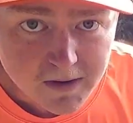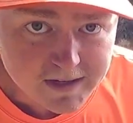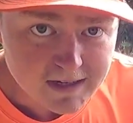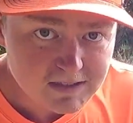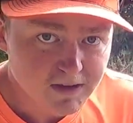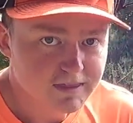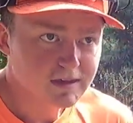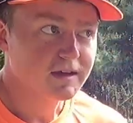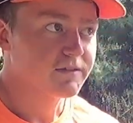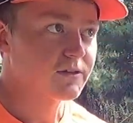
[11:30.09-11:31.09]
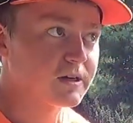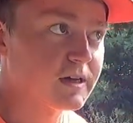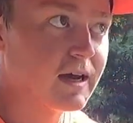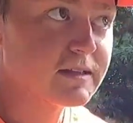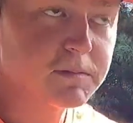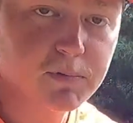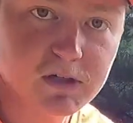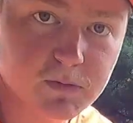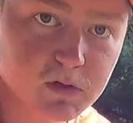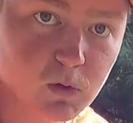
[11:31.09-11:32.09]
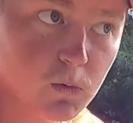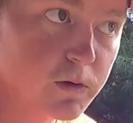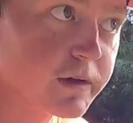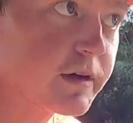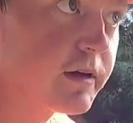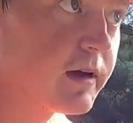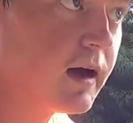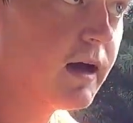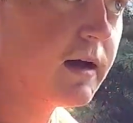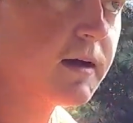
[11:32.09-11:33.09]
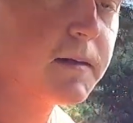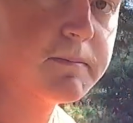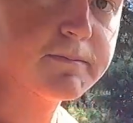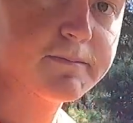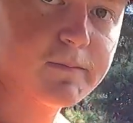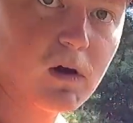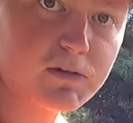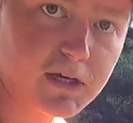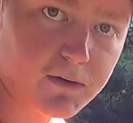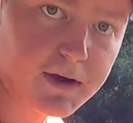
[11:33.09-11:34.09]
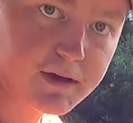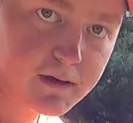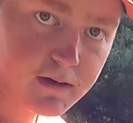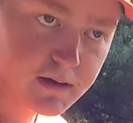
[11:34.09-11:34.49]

All right, guys. So I think I forgot to press record while I was aerating,